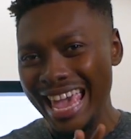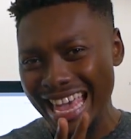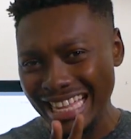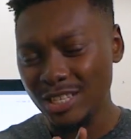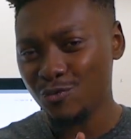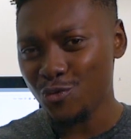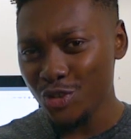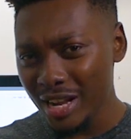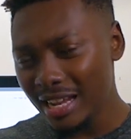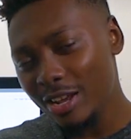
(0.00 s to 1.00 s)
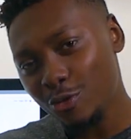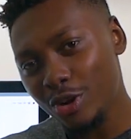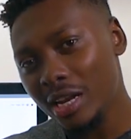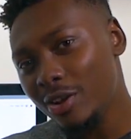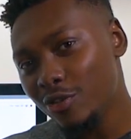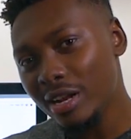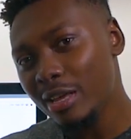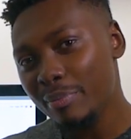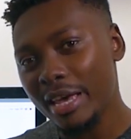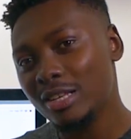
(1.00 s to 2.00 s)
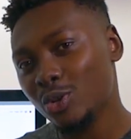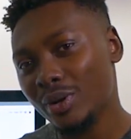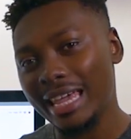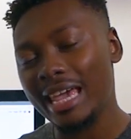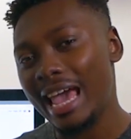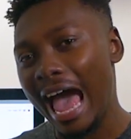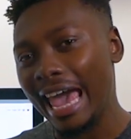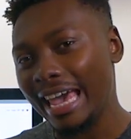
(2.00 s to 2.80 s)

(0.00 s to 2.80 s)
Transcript: is really, really, really based on AI.